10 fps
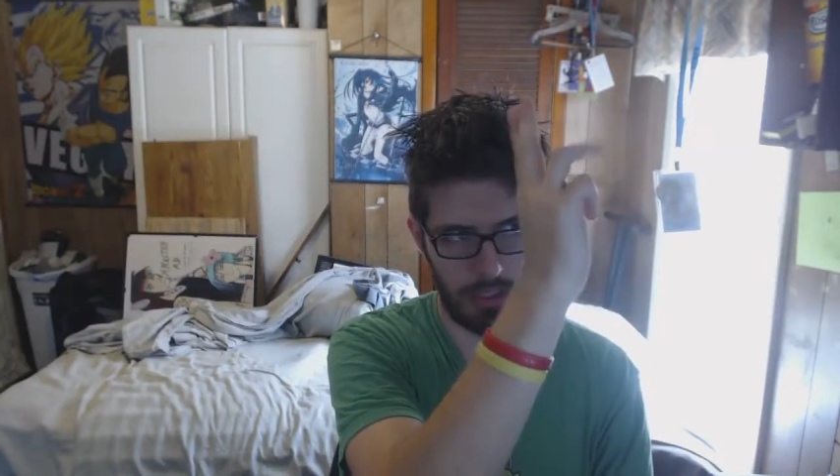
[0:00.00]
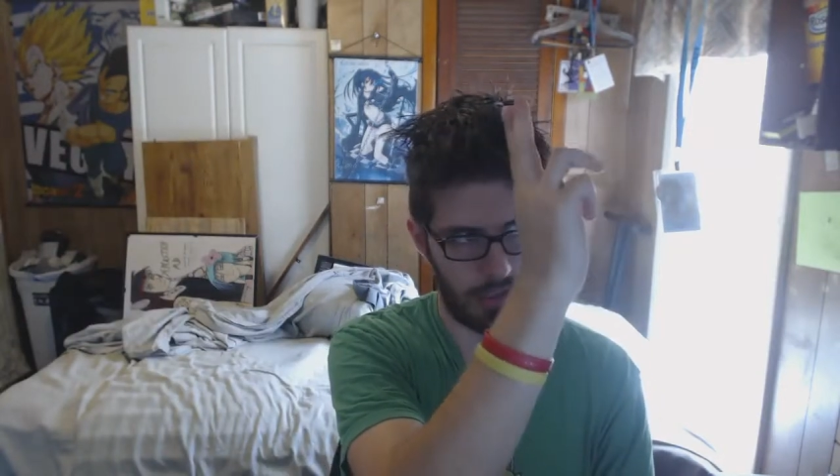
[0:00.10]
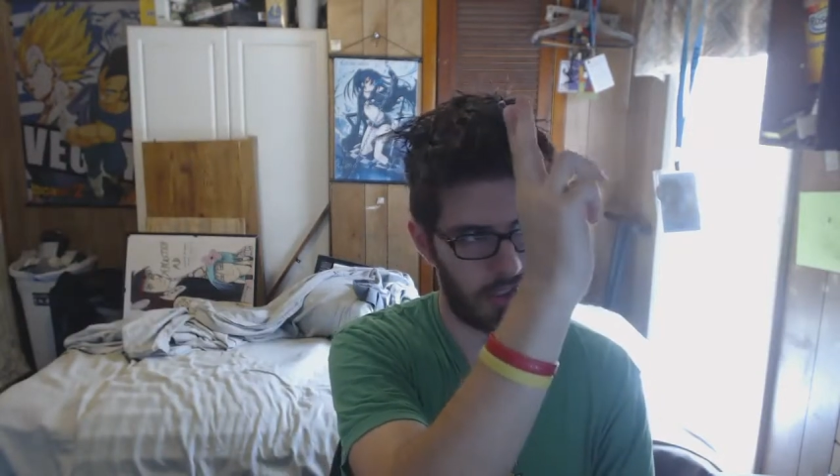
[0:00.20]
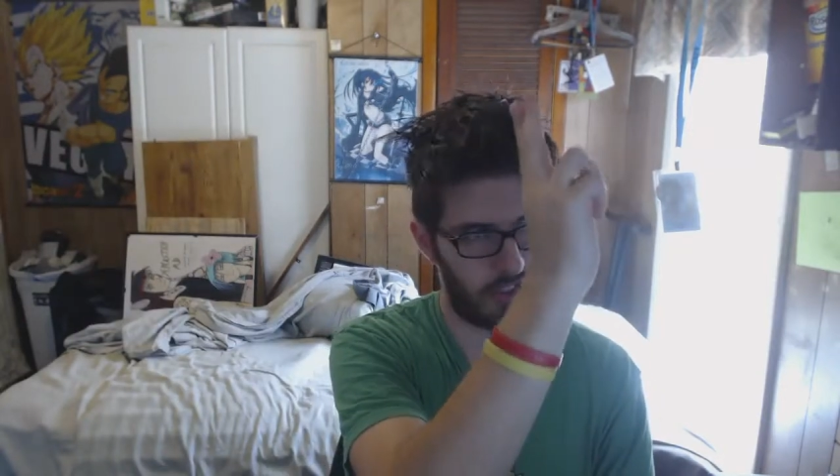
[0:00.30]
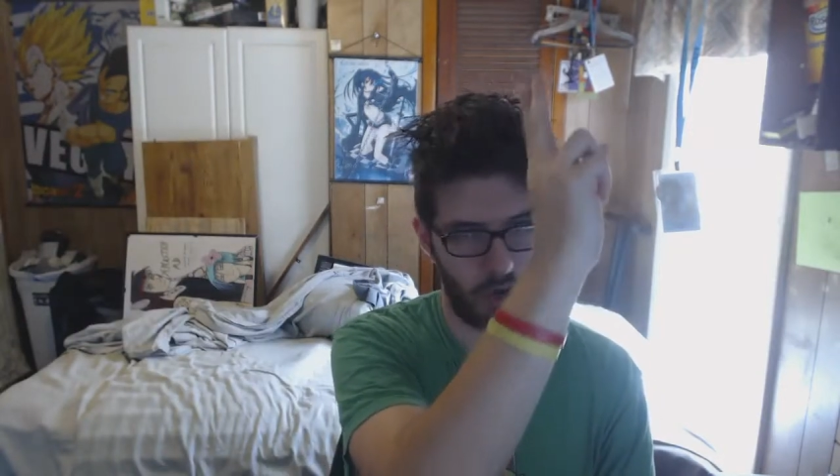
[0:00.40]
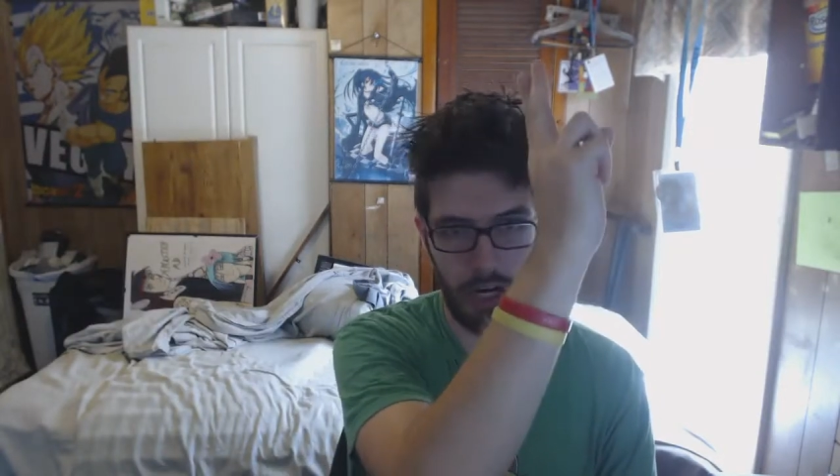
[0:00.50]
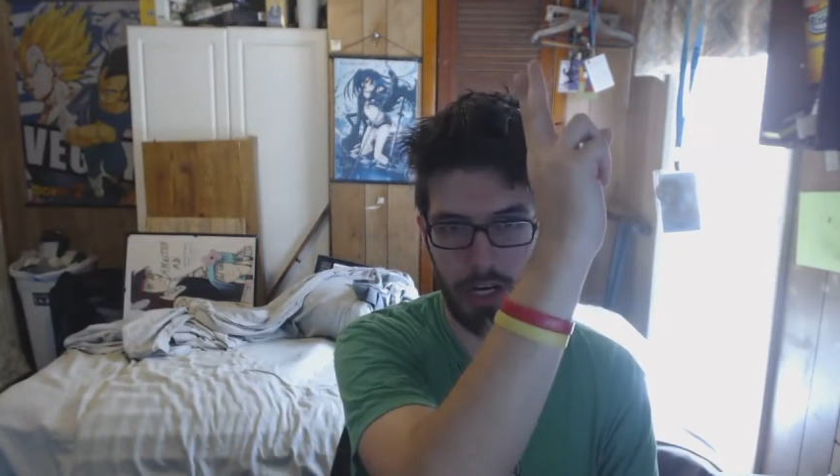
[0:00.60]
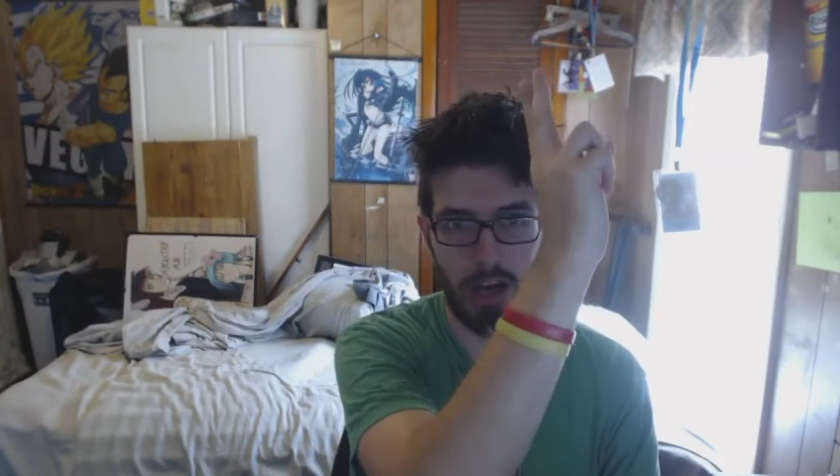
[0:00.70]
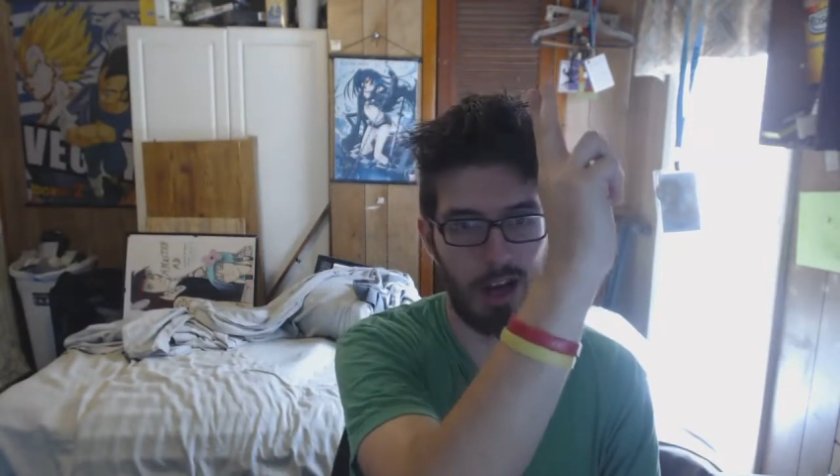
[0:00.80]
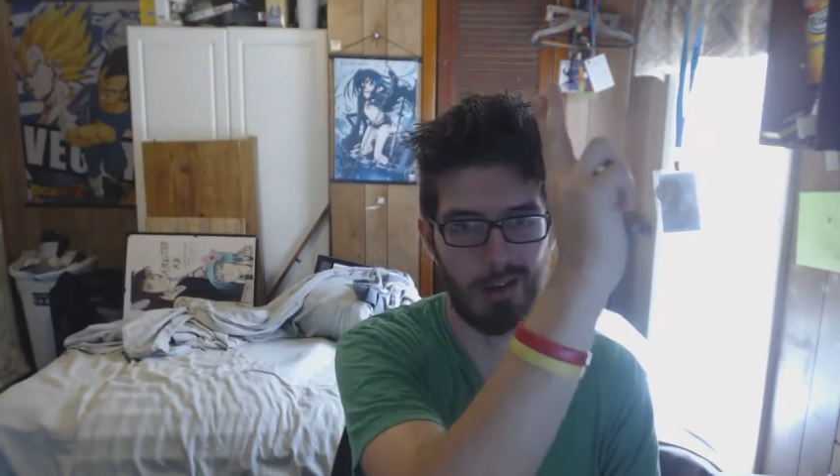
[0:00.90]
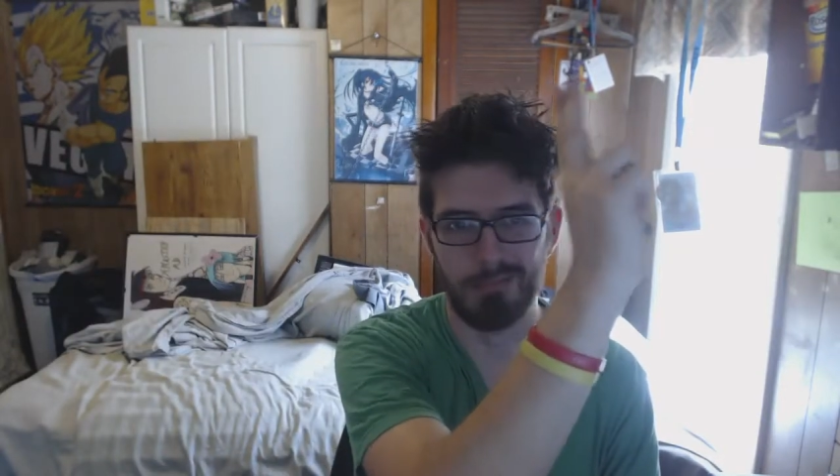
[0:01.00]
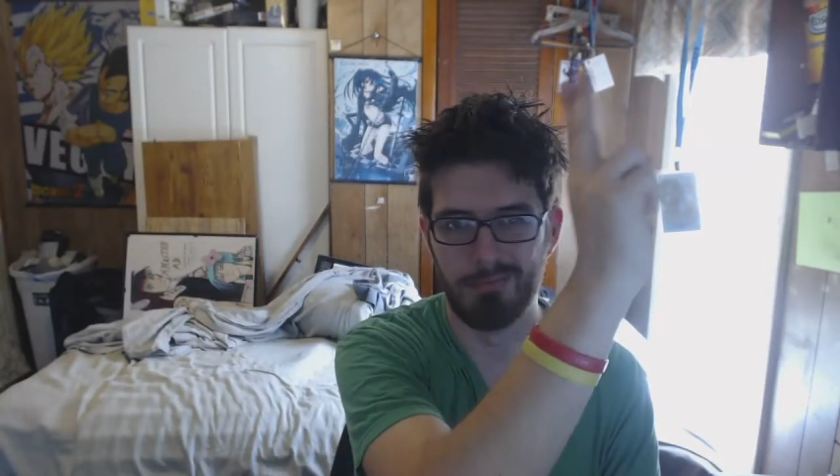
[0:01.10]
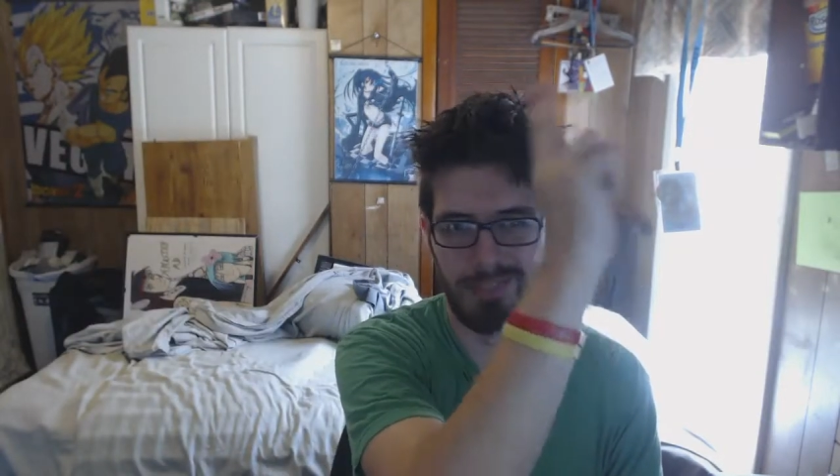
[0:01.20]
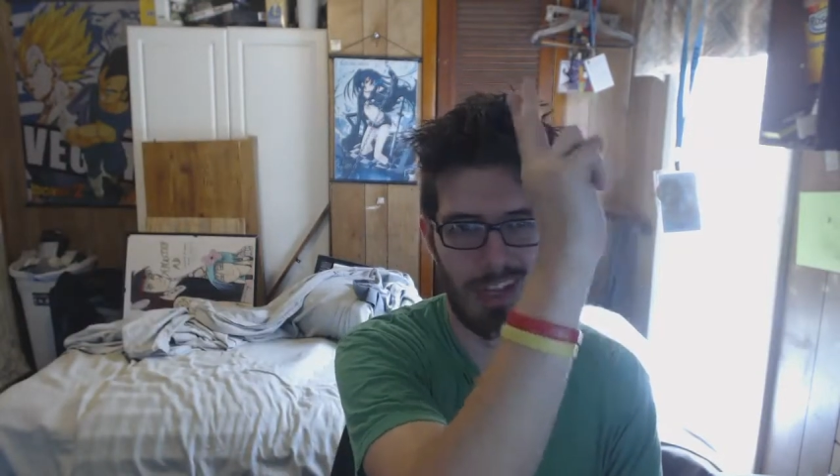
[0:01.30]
straight up,